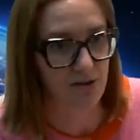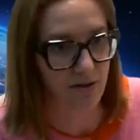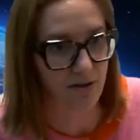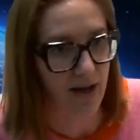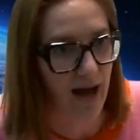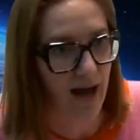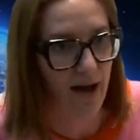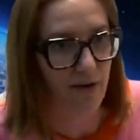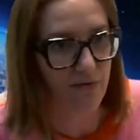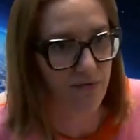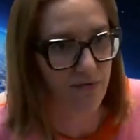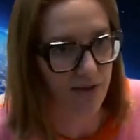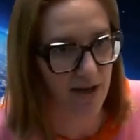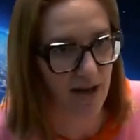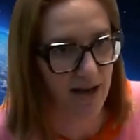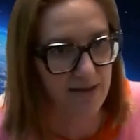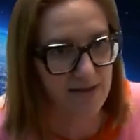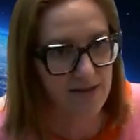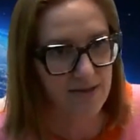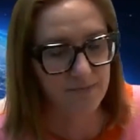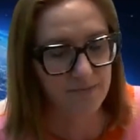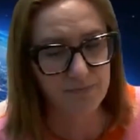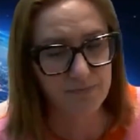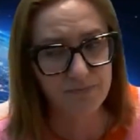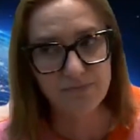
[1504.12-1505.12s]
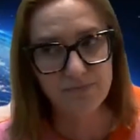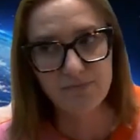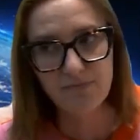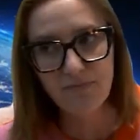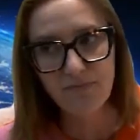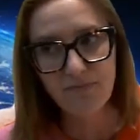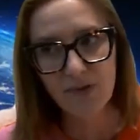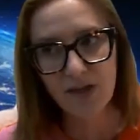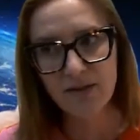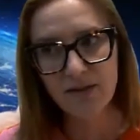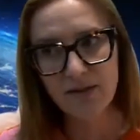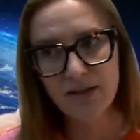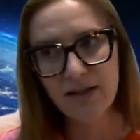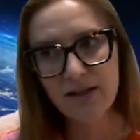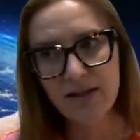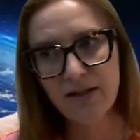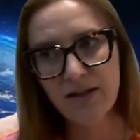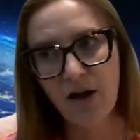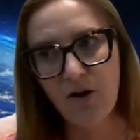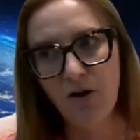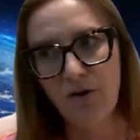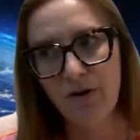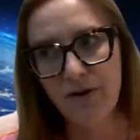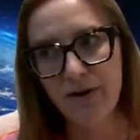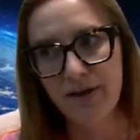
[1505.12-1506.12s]
don't have that in
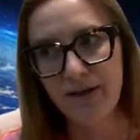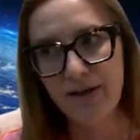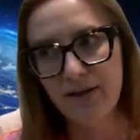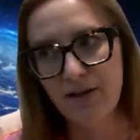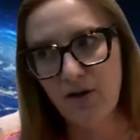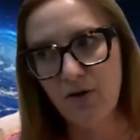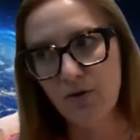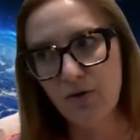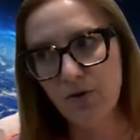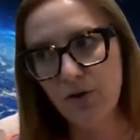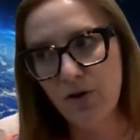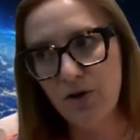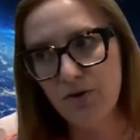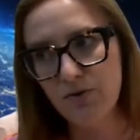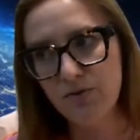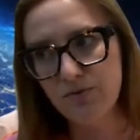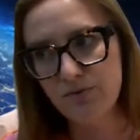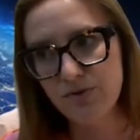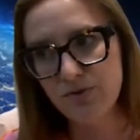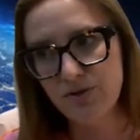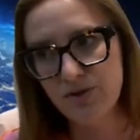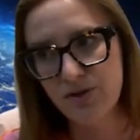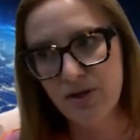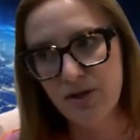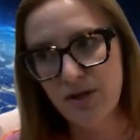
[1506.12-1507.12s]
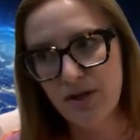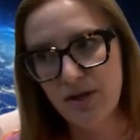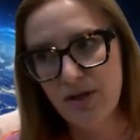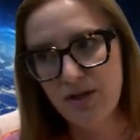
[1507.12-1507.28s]
our laws.